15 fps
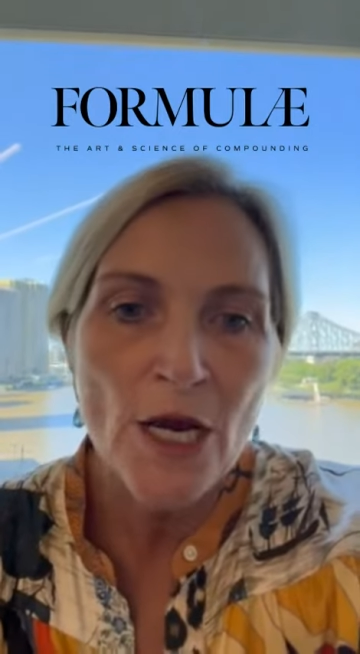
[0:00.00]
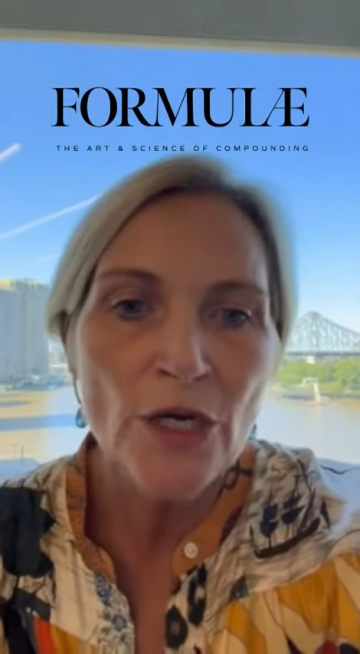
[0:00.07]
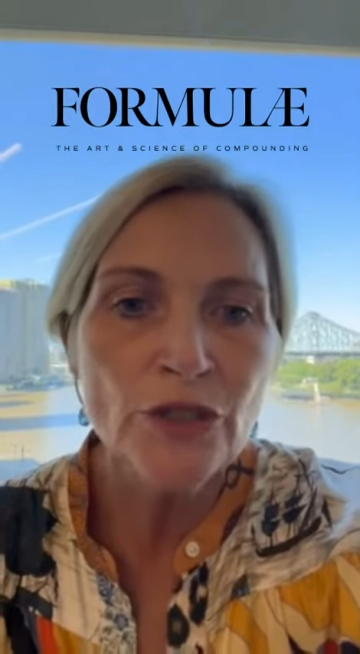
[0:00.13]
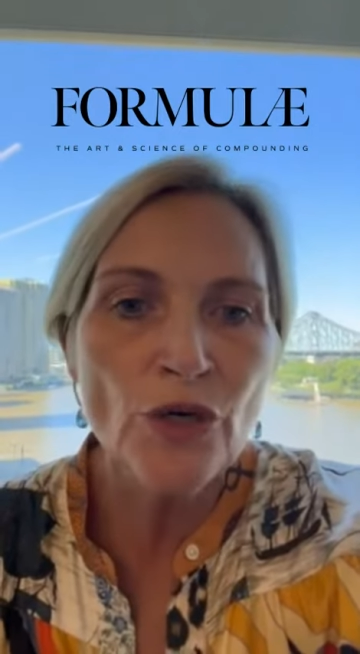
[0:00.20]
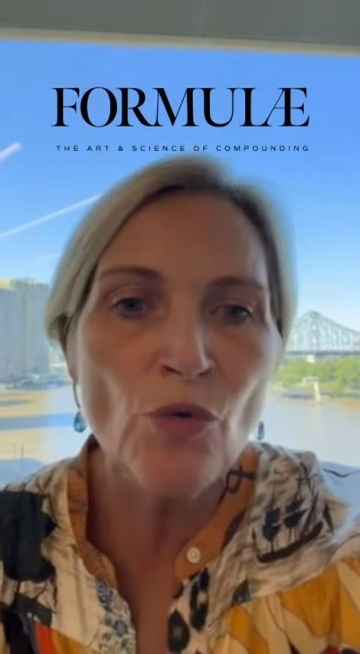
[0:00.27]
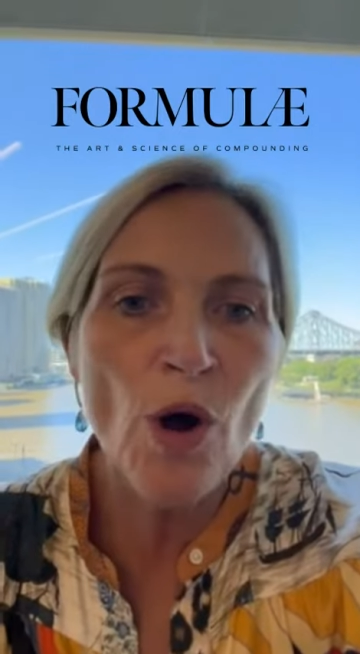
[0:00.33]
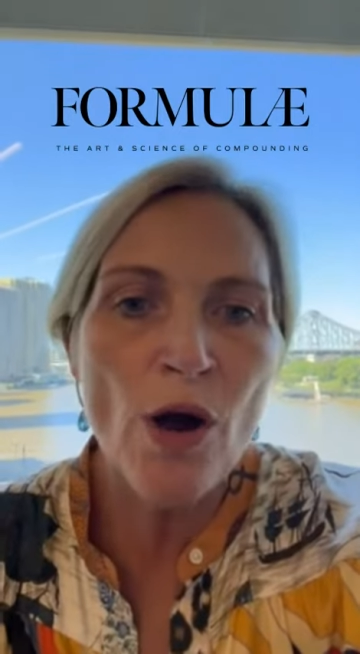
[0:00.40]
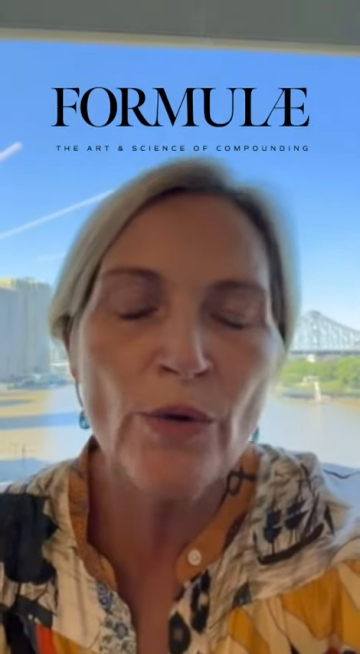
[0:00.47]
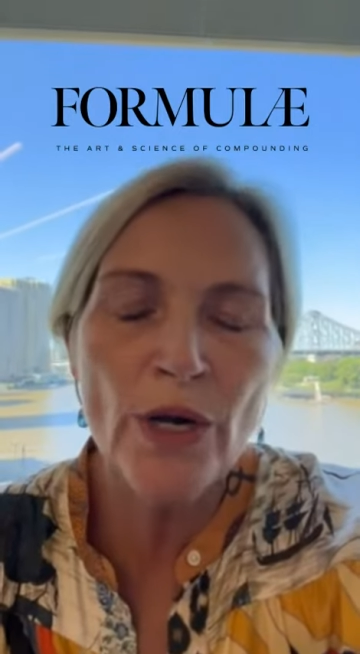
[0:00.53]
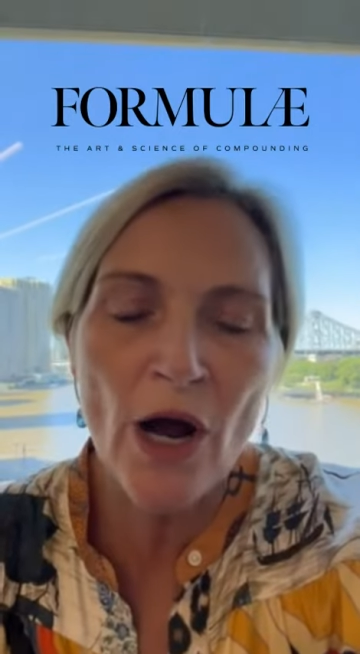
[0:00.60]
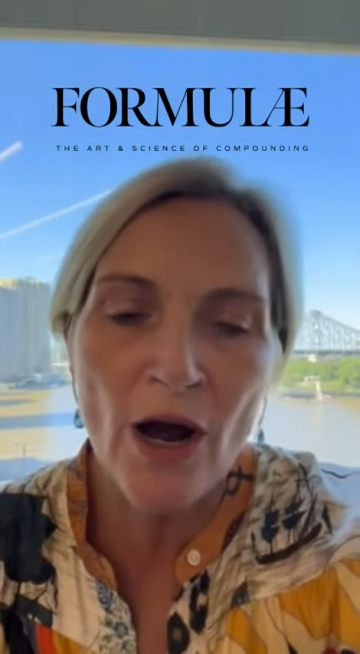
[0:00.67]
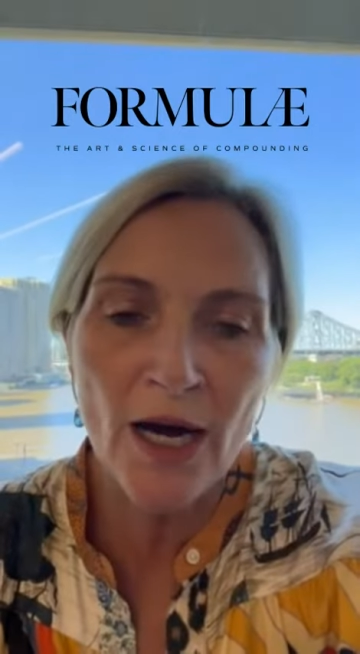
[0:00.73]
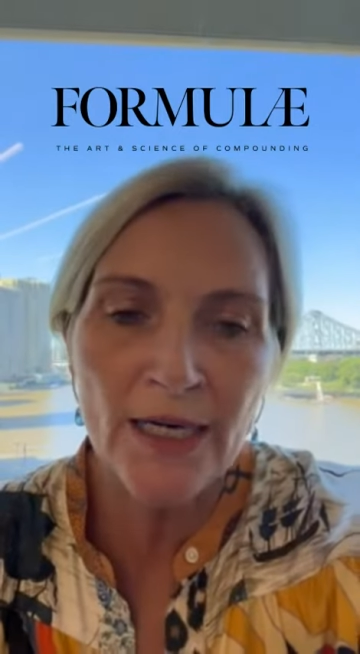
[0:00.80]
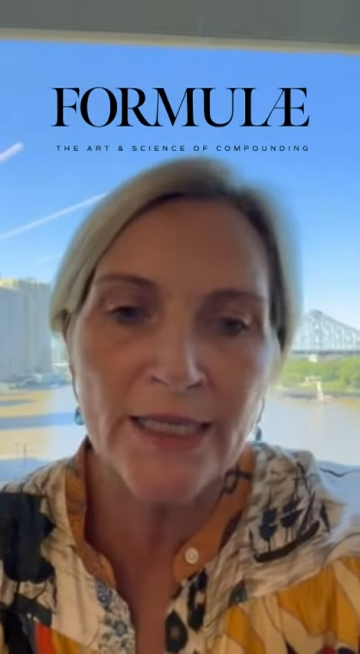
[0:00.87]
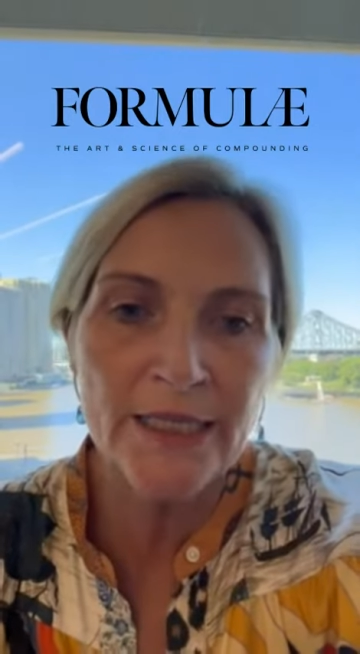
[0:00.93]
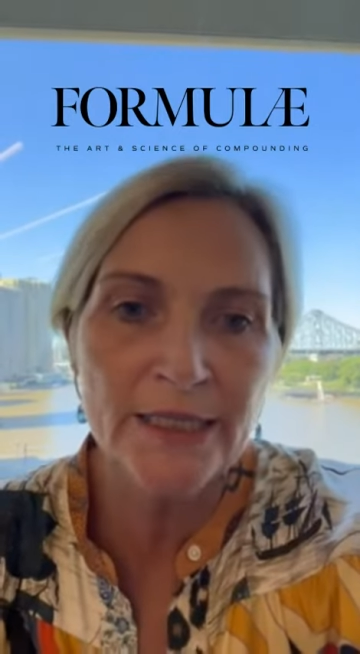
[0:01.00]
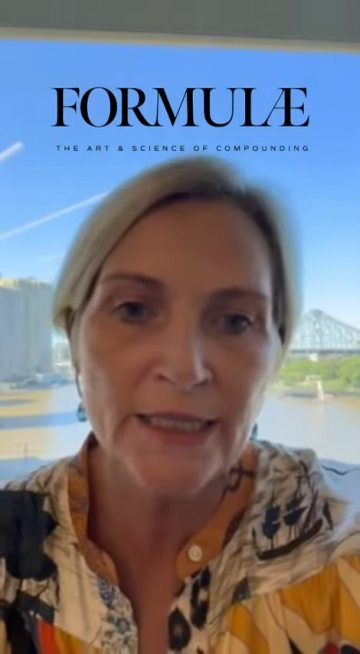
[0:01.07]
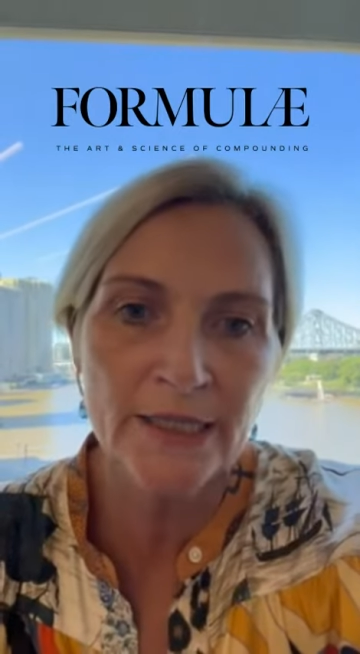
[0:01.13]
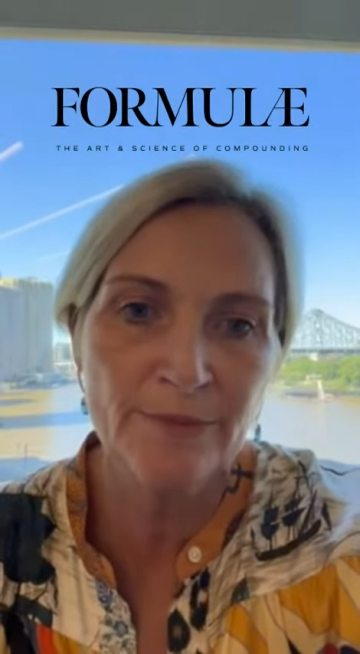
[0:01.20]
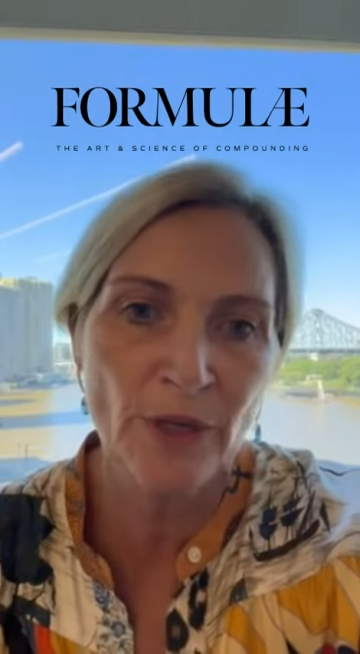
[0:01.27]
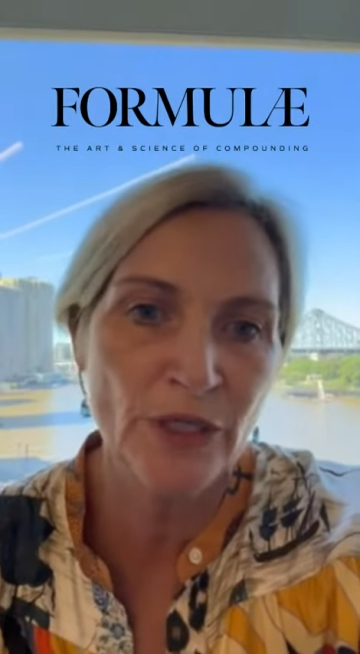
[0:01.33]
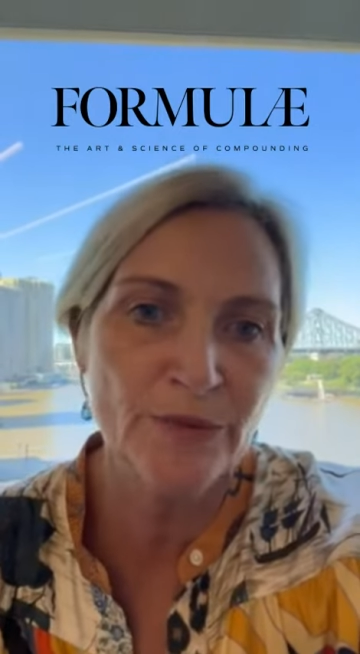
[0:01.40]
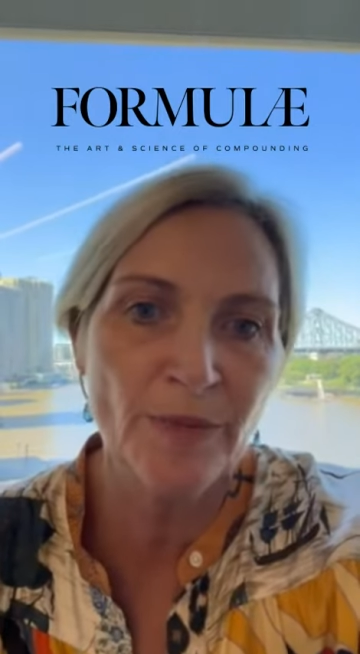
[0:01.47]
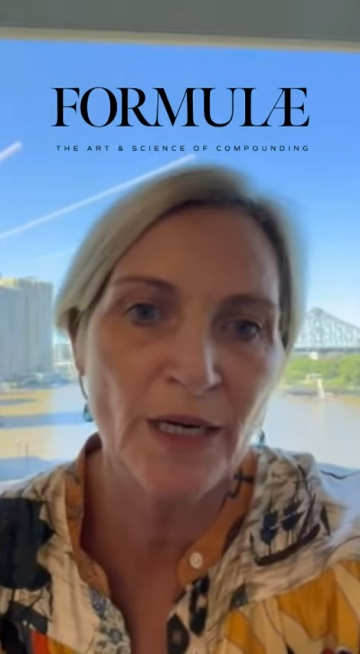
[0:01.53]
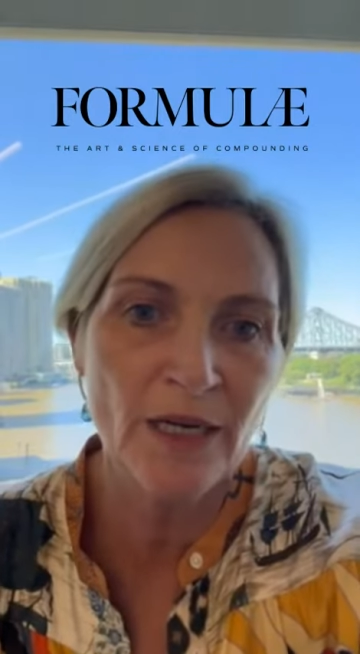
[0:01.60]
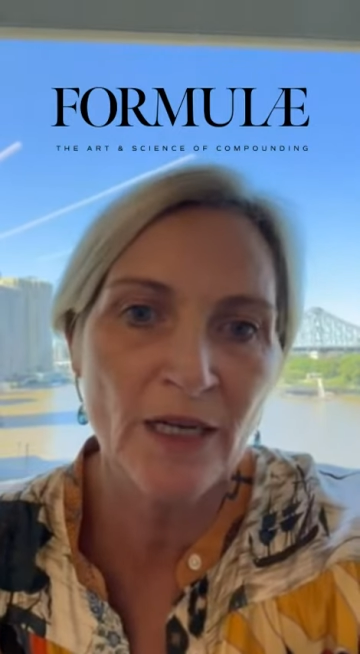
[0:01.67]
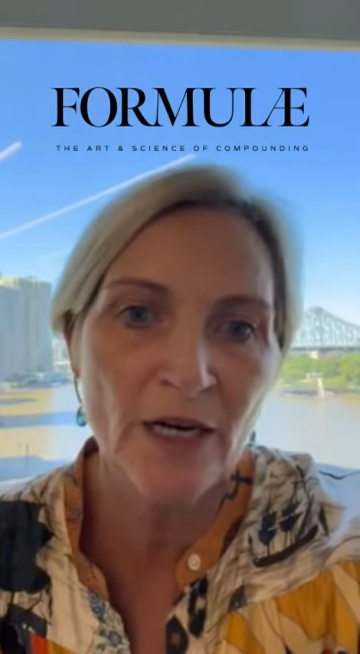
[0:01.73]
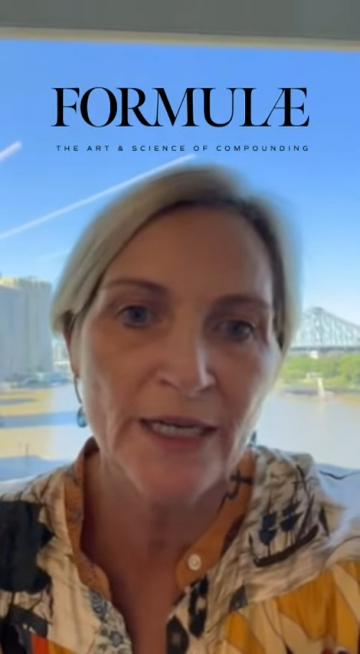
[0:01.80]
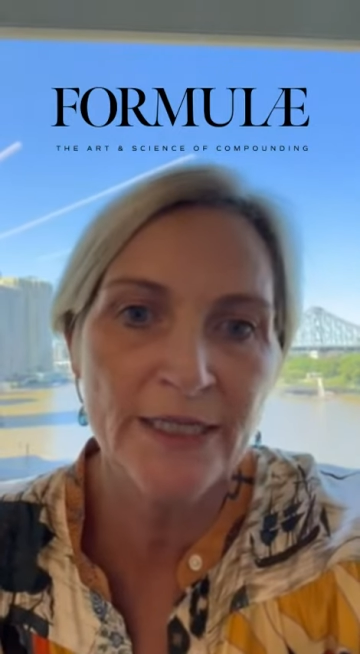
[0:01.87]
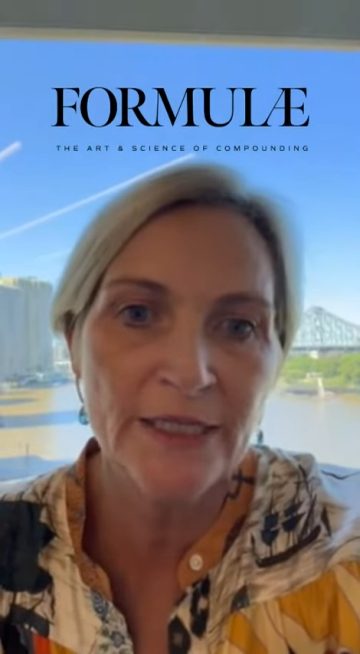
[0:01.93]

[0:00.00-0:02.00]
So I would highly suggest most of my clients